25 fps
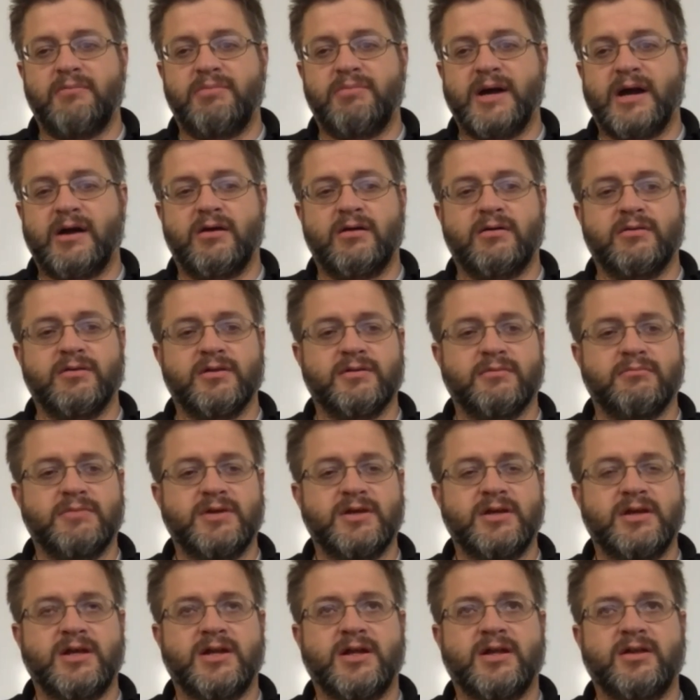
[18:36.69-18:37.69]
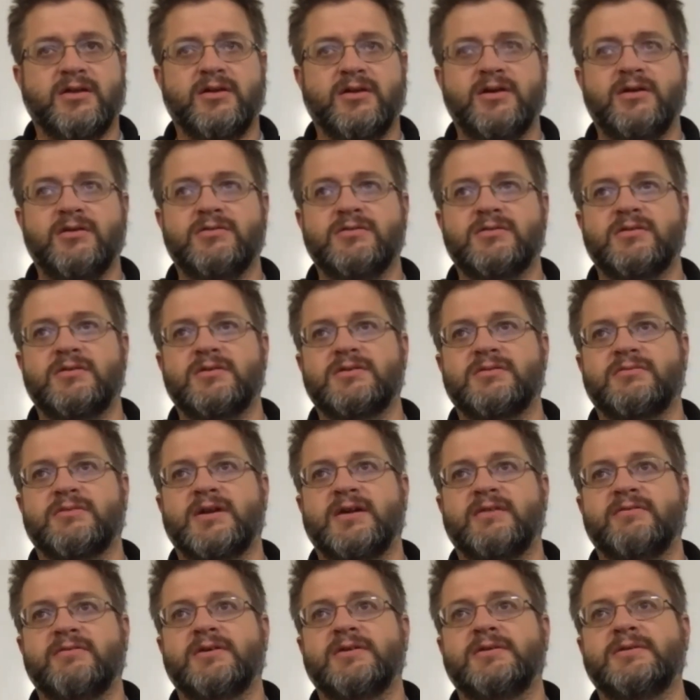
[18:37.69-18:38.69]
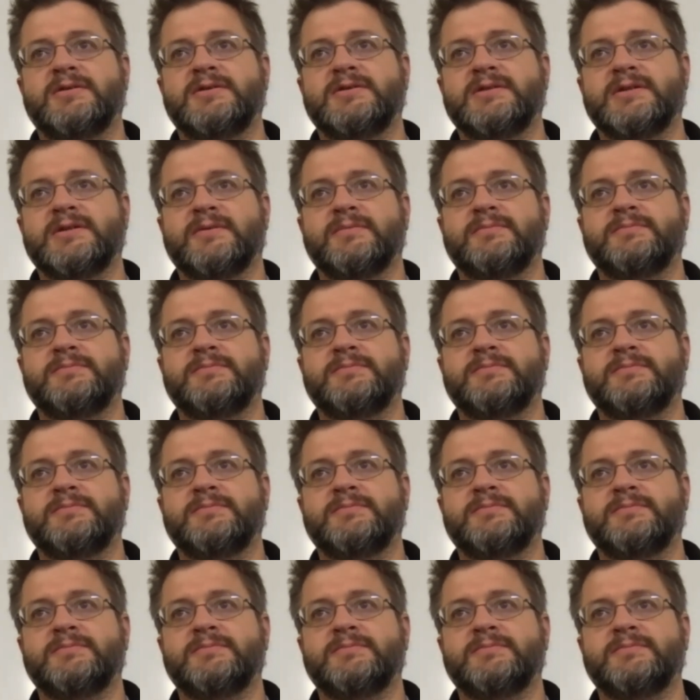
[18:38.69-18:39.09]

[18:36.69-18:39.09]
power with a million other users or whatever. So.